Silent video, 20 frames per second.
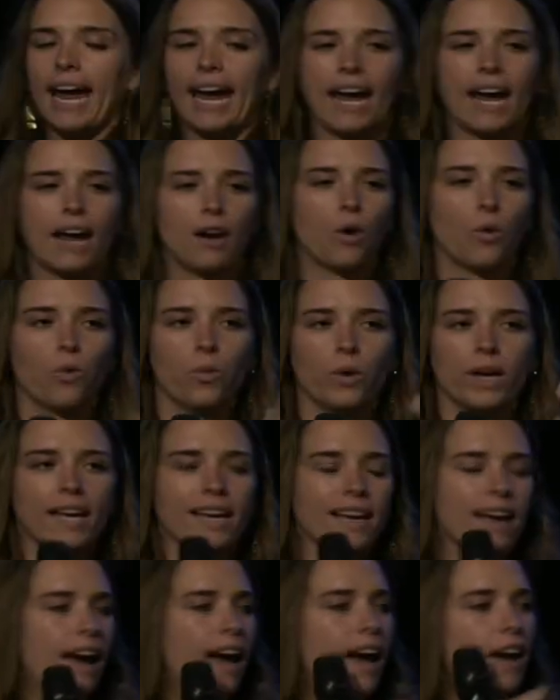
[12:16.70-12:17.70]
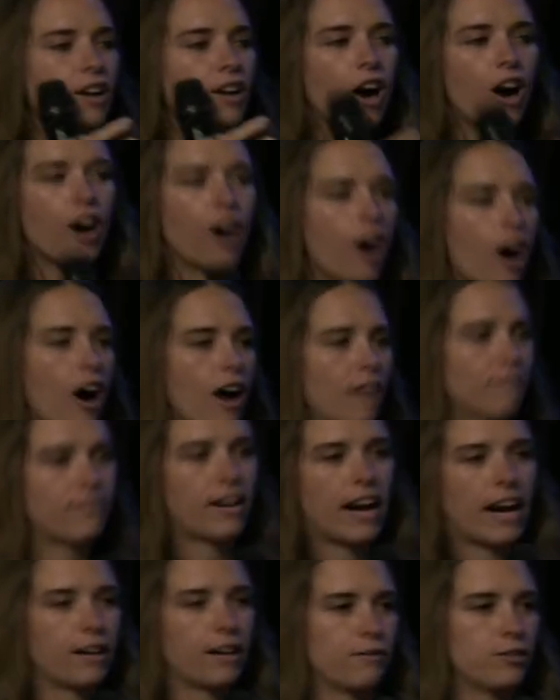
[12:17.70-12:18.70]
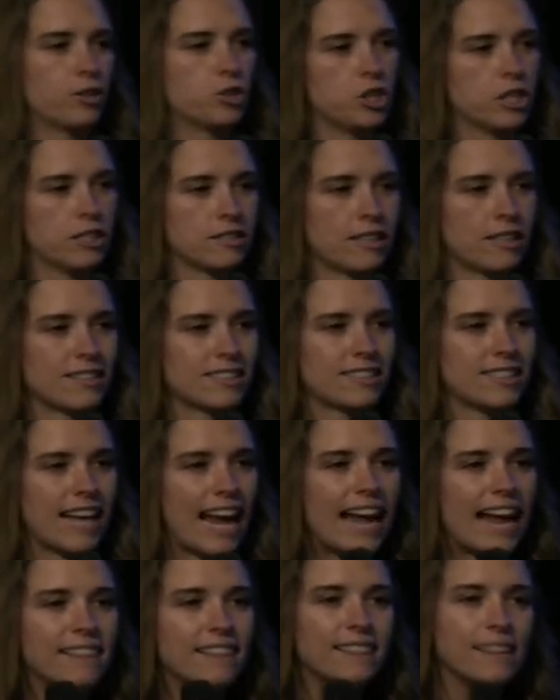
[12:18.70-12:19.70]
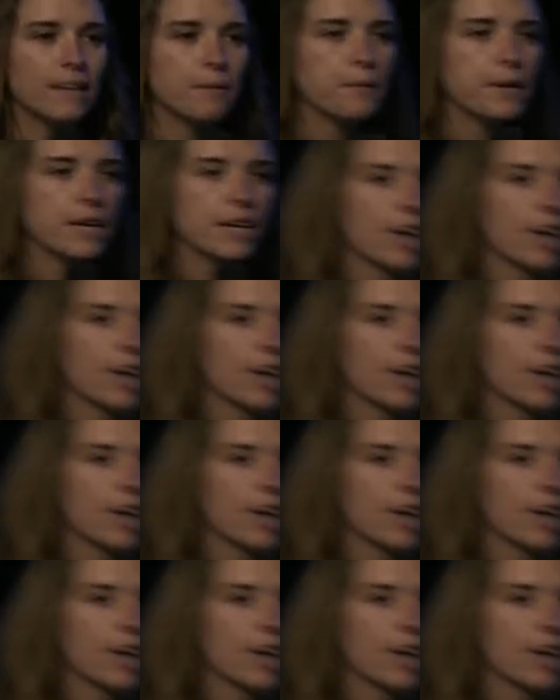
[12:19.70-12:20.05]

and we are on fire for Jesus. And then